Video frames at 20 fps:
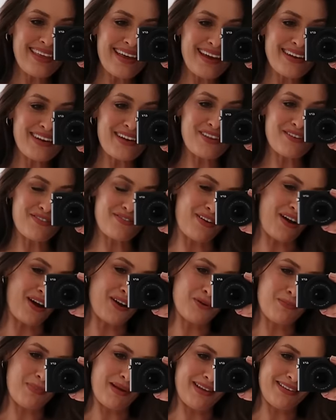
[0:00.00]
then the
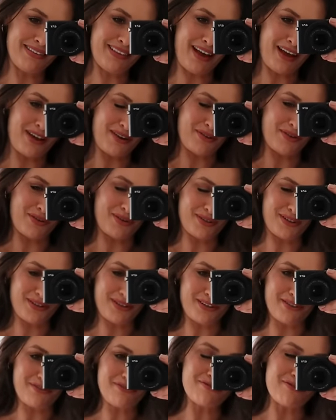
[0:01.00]
final piece that I
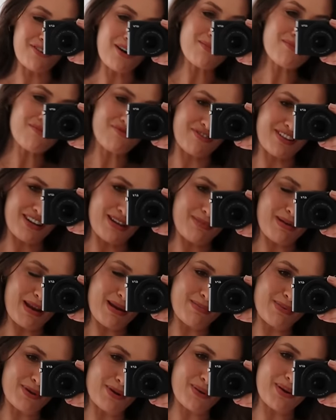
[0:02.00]
ordered from Free
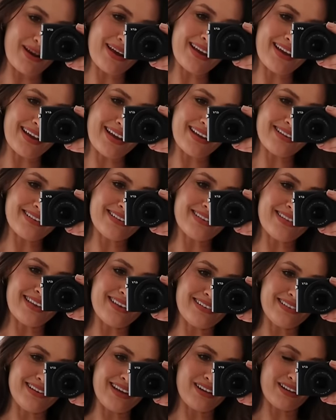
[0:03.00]
People is
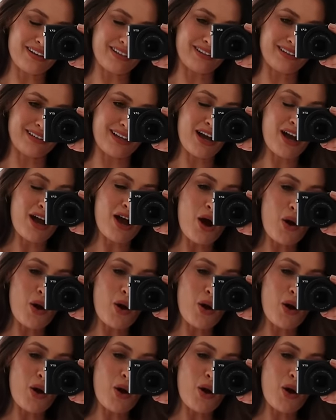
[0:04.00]
this little